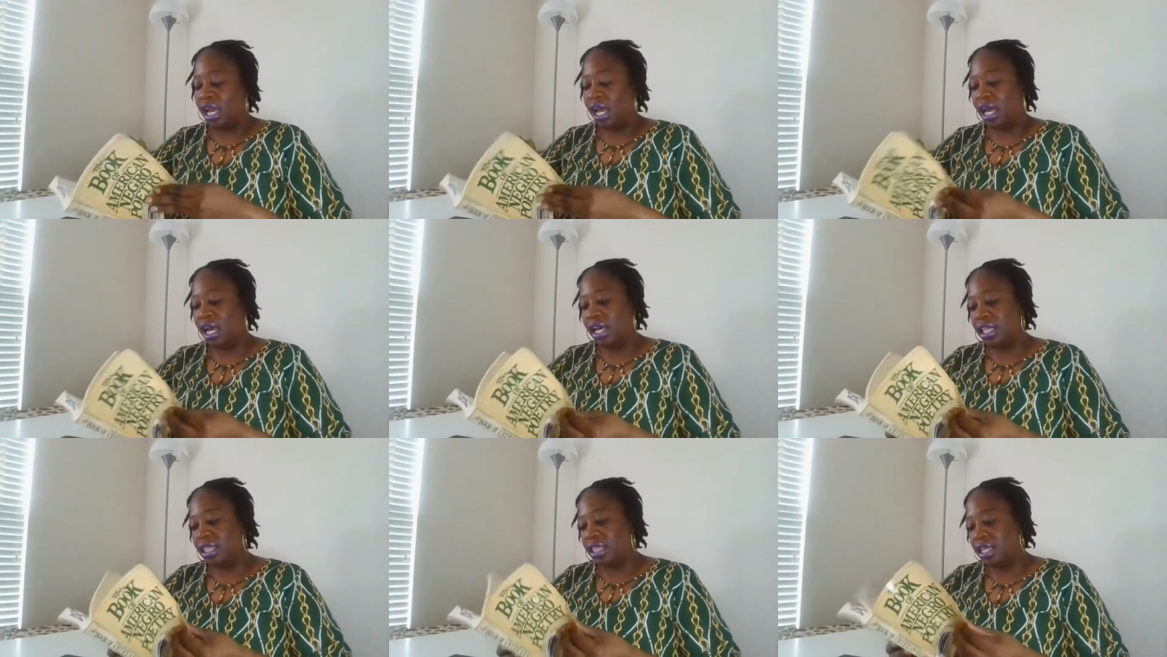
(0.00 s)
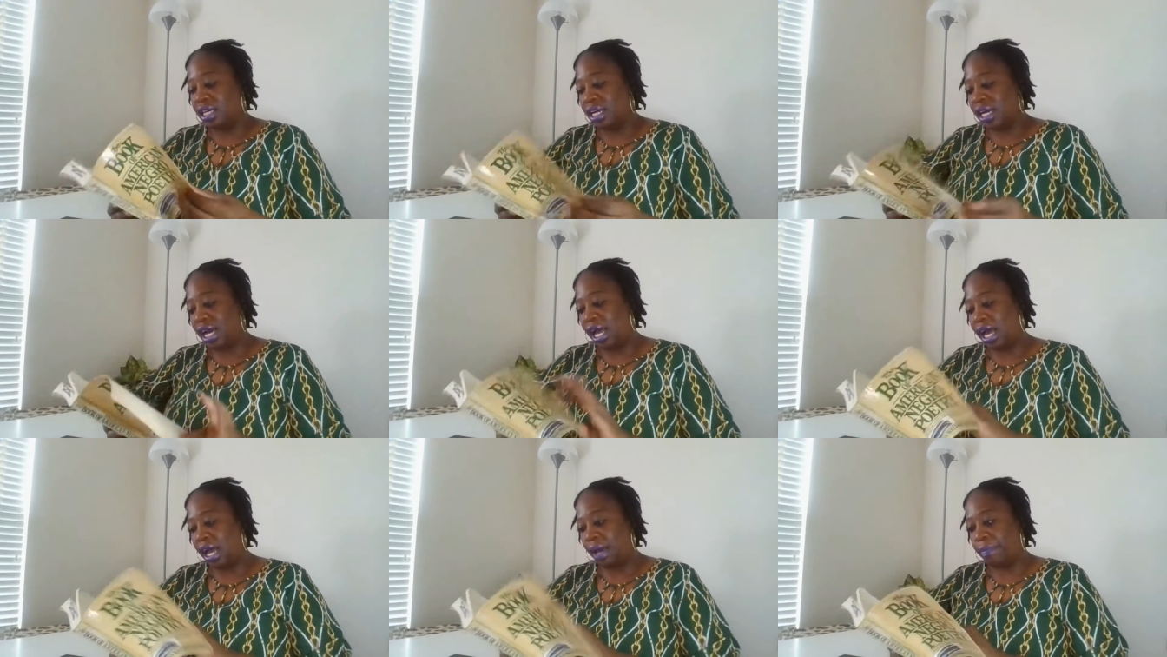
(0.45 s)
The
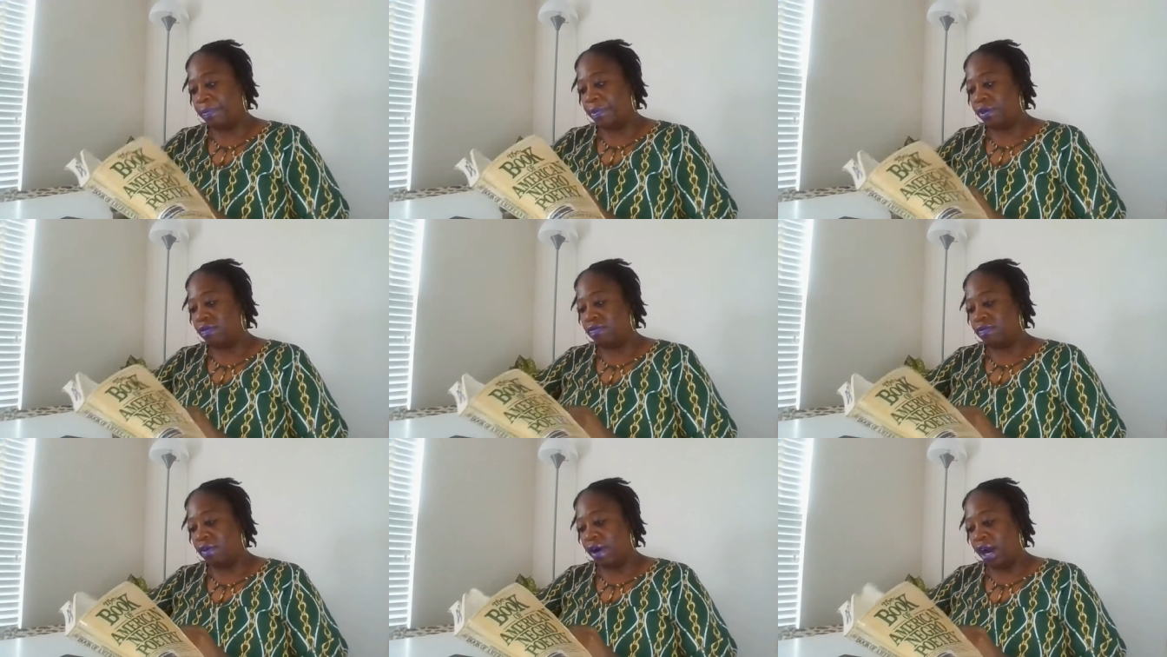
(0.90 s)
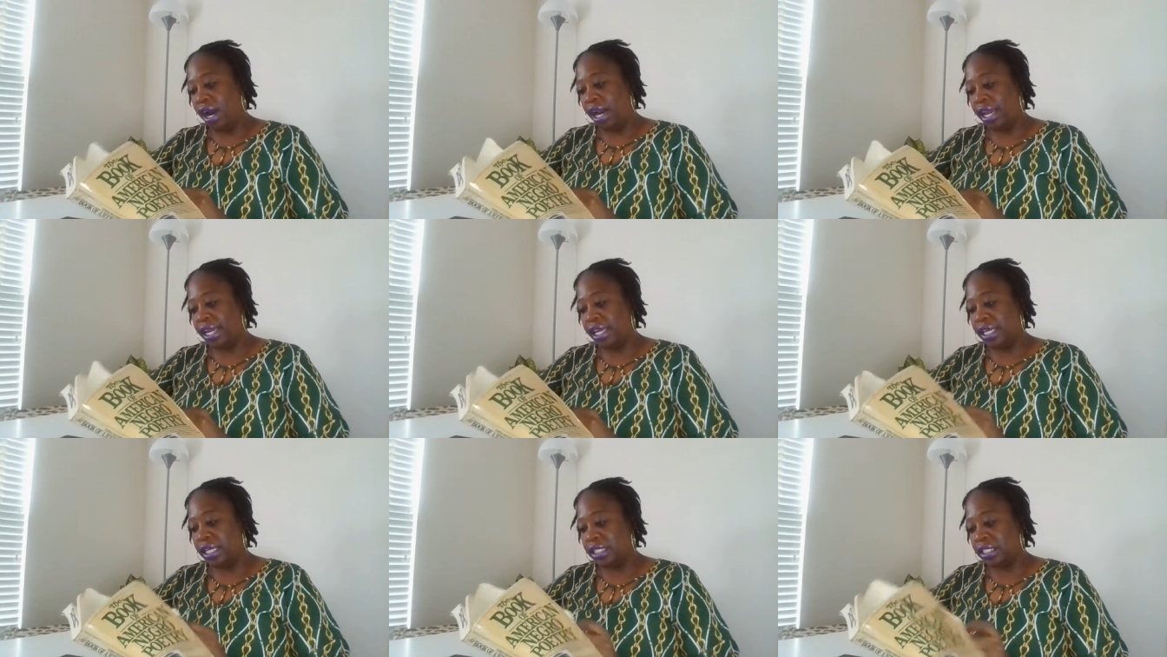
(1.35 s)

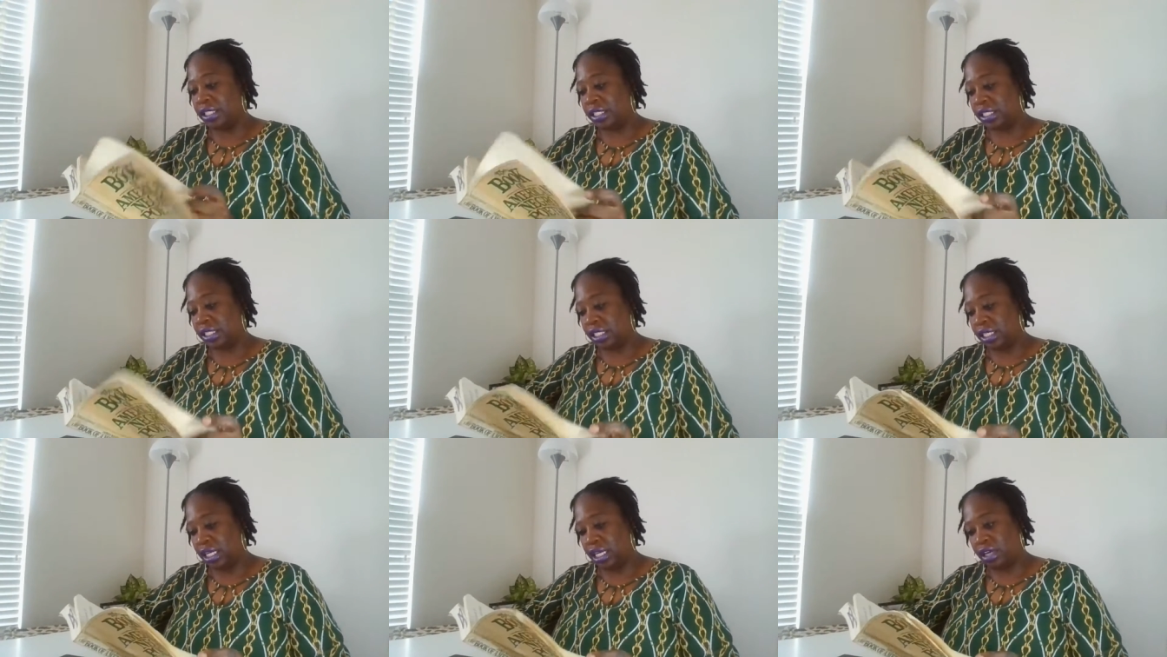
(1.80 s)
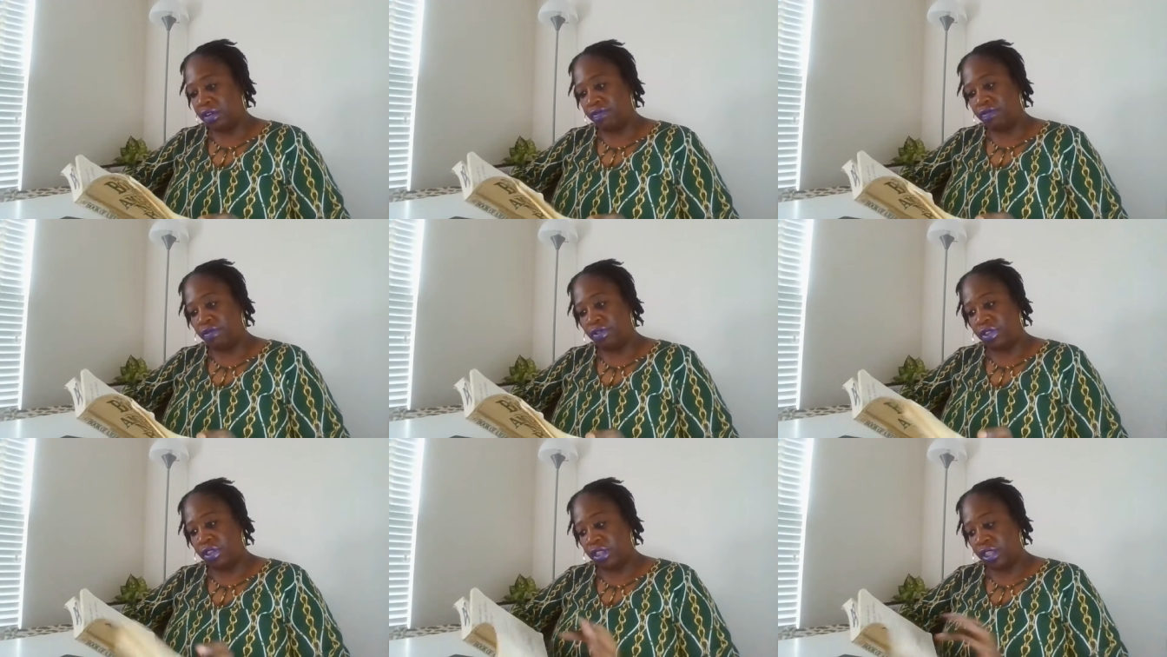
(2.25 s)
copyright
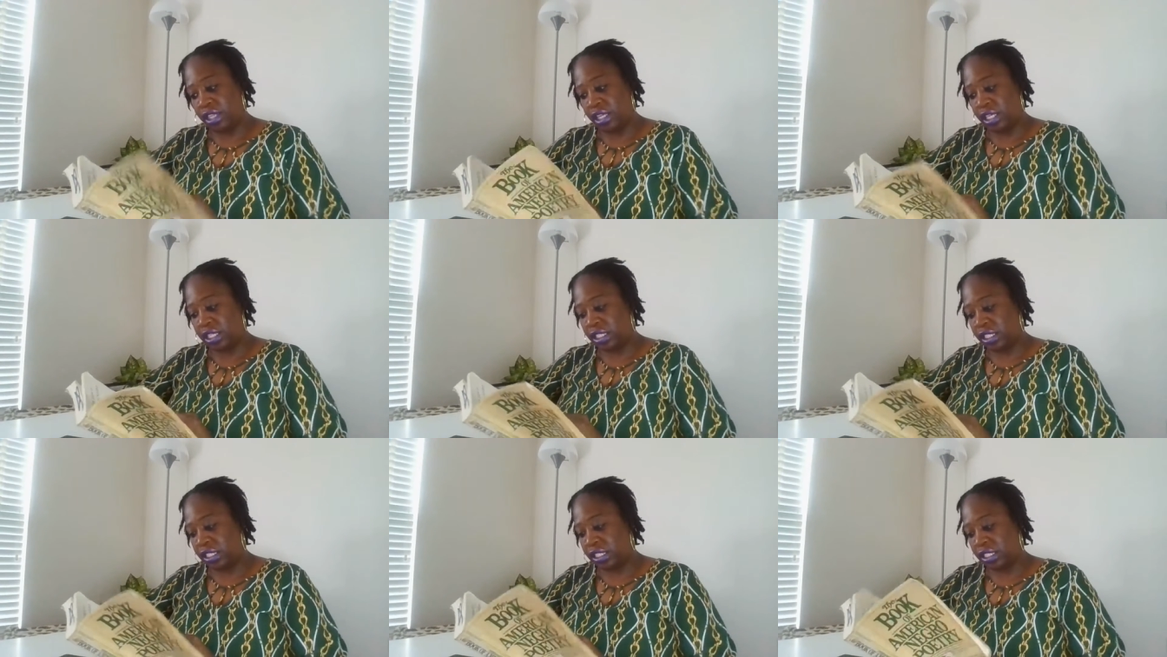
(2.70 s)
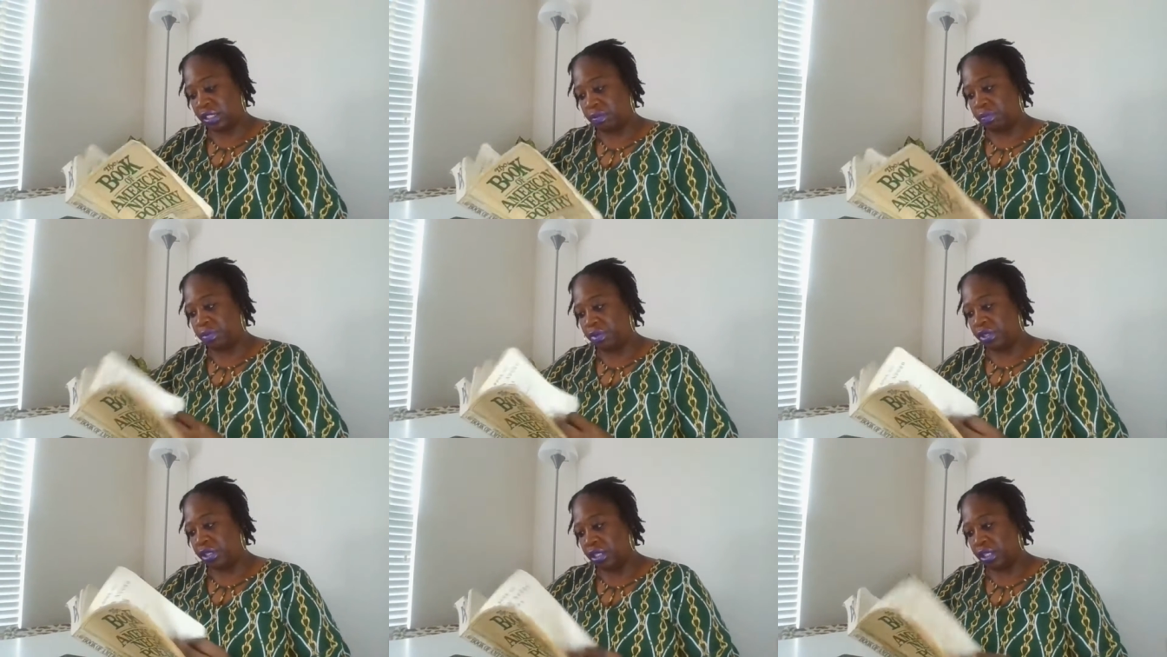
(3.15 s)
of this
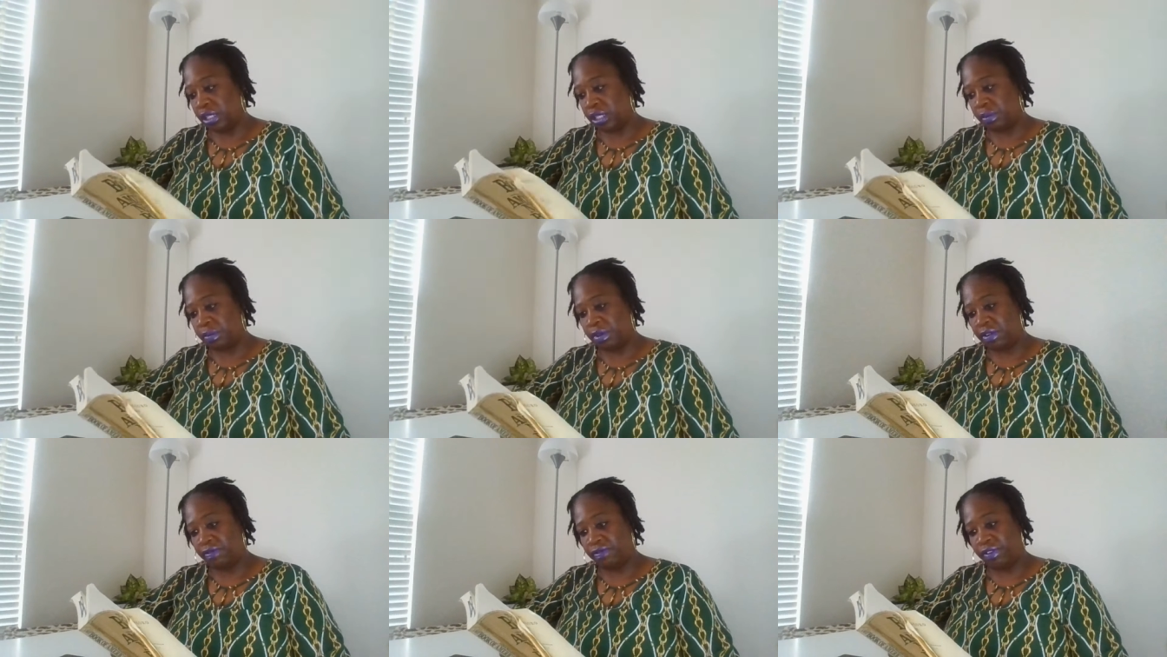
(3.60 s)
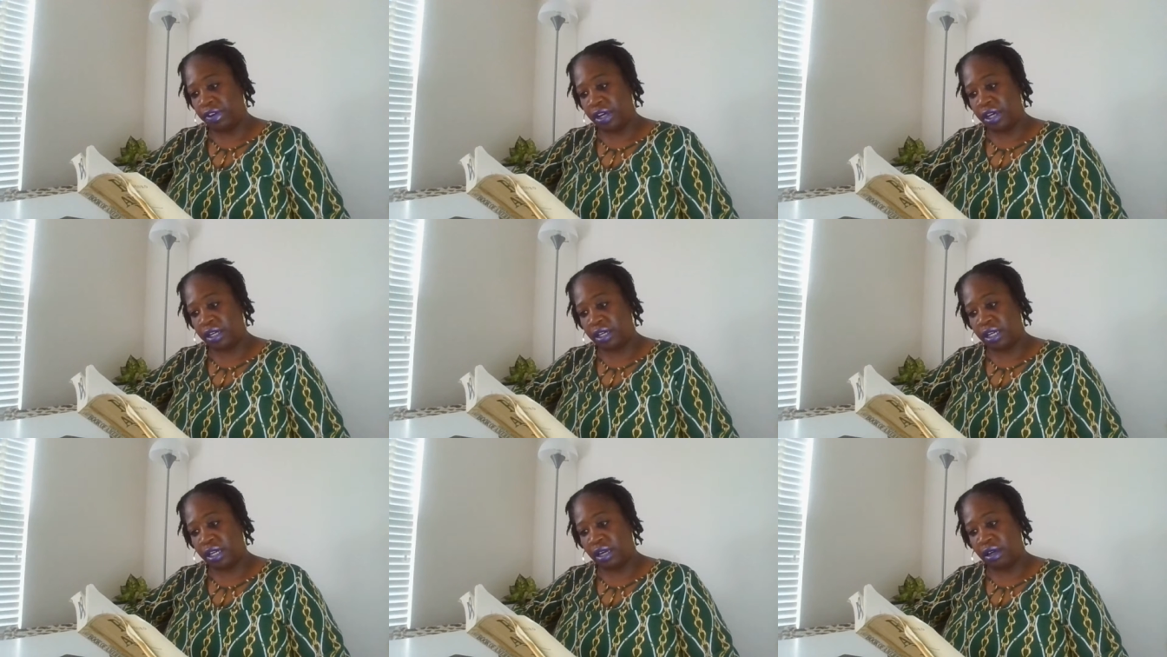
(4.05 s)
book, let me
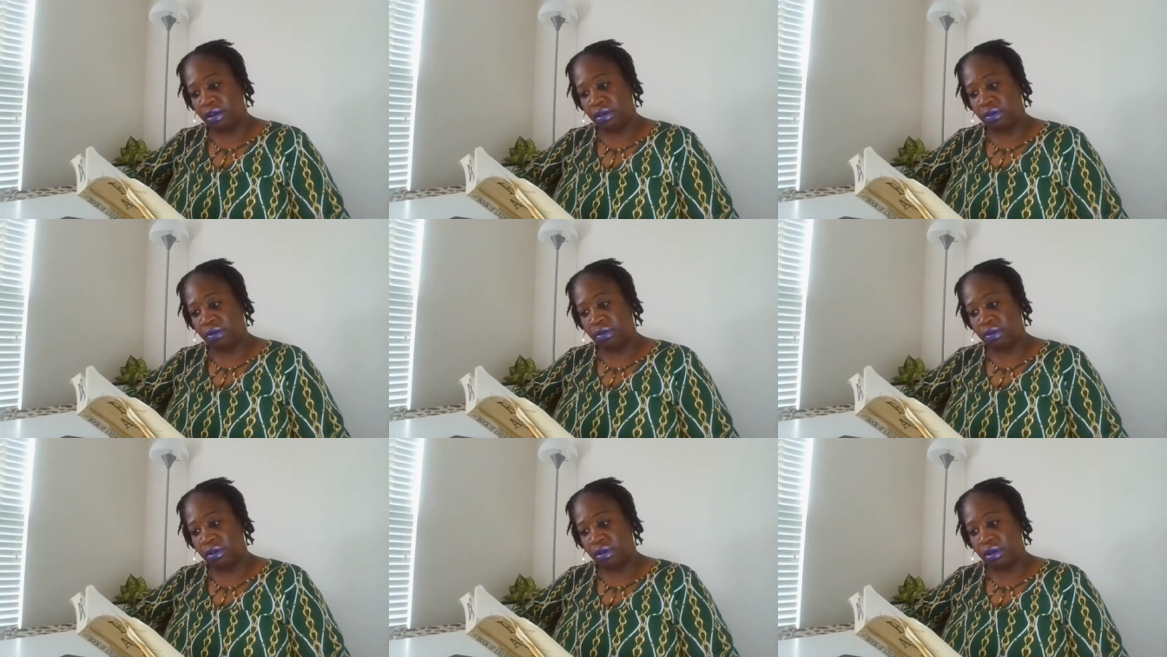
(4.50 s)
find out.